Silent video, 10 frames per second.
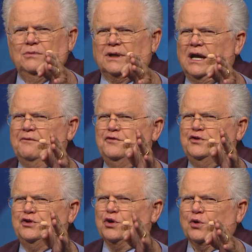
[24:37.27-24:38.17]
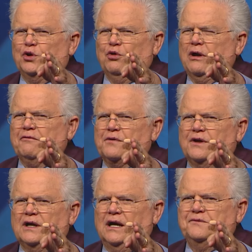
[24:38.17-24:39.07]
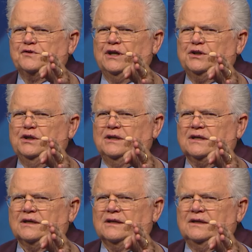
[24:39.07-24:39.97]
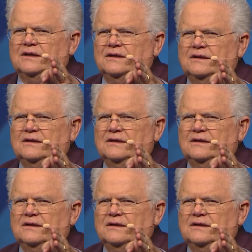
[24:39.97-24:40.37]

But I assure you, everything I've said today